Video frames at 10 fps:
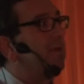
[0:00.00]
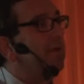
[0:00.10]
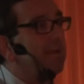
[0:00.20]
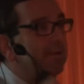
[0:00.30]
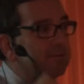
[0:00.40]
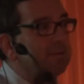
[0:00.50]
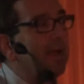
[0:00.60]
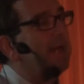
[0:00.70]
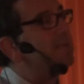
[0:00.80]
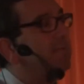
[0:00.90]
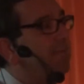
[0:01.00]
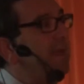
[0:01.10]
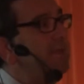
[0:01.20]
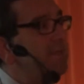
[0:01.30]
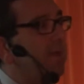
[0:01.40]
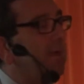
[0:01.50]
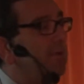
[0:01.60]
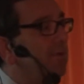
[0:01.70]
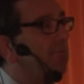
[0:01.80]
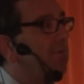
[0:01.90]
There's lots of things you can do
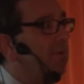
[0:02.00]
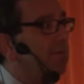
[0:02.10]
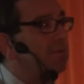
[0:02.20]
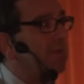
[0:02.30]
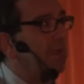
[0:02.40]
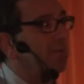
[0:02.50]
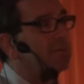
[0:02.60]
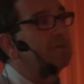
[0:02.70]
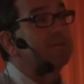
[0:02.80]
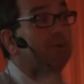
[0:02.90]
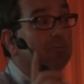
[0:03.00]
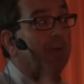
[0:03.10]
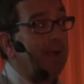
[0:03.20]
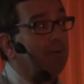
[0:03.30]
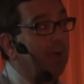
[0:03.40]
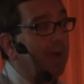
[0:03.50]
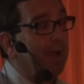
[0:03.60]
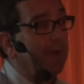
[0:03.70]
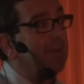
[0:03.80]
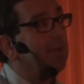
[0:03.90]
with those layers. So right away,
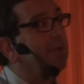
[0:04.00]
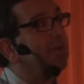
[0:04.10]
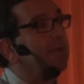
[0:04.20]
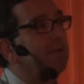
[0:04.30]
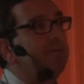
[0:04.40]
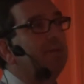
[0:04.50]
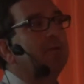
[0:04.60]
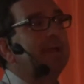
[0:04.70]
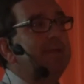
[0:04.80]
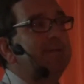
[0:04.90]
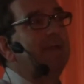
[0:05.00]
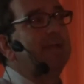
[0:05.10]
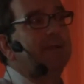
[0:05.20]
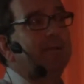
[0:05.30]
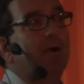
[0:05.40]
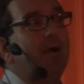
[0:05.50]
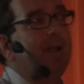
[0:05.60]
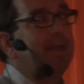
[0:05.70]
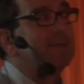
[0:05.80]
if your intended audience